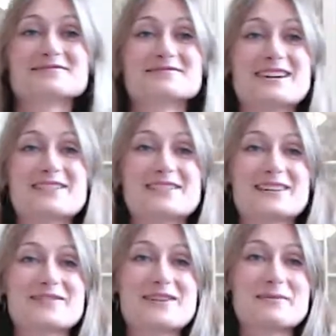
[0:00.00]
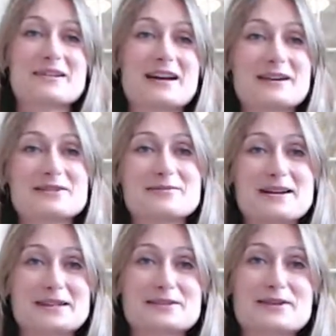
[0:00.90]
Welcome, I'm glad you're
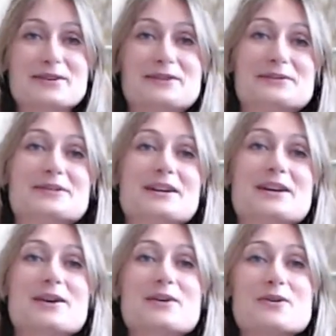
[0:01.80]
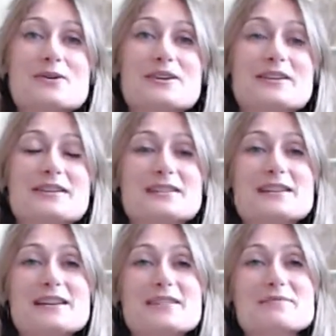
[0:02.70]
back too. Or a
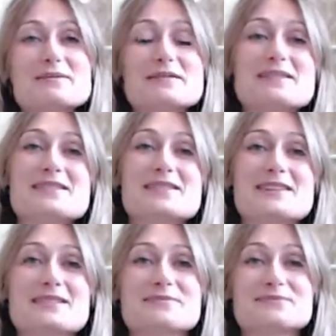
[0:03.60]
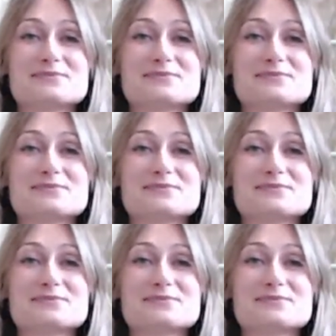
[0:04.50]
seated position,